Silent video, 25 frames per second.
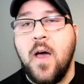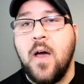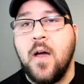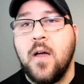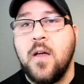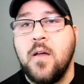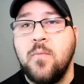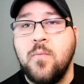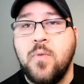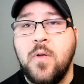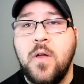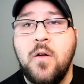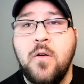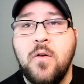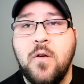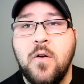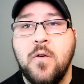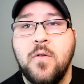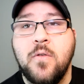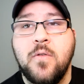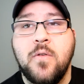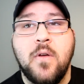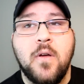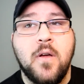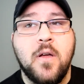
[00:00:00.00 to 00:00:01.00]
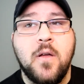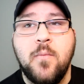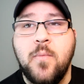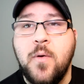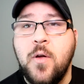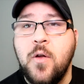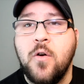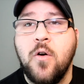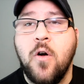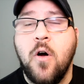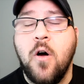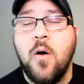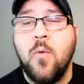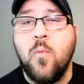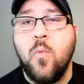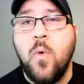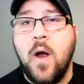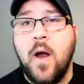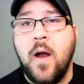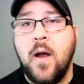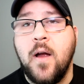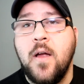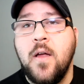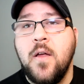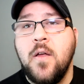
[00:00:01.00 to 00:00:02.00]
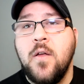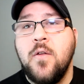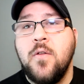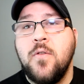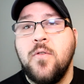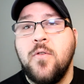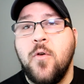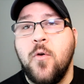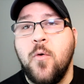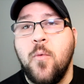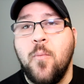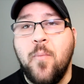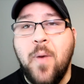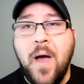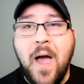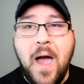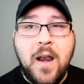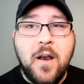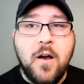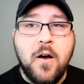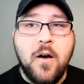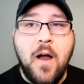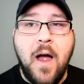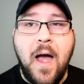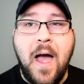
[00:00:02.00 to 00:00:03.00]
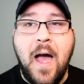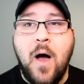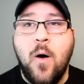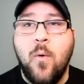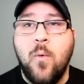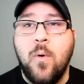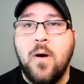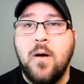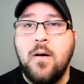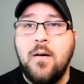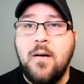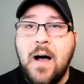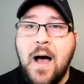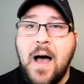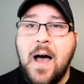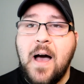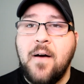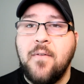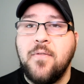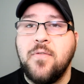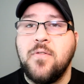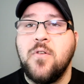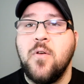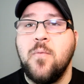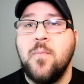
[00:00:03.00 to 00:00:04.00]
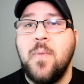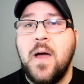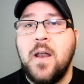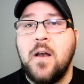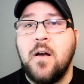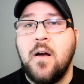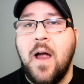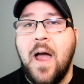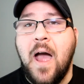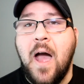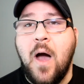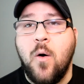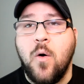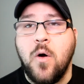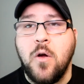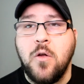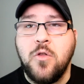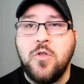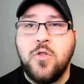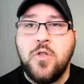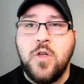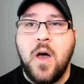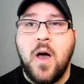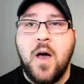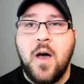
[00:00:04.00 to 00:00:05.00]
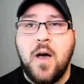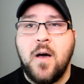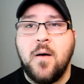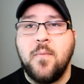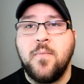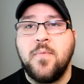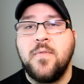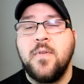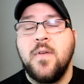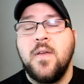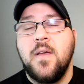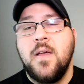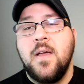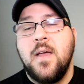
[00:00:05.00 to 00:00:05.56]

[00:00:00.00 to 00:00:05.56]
computer hardware to better our lives, to better our jobs,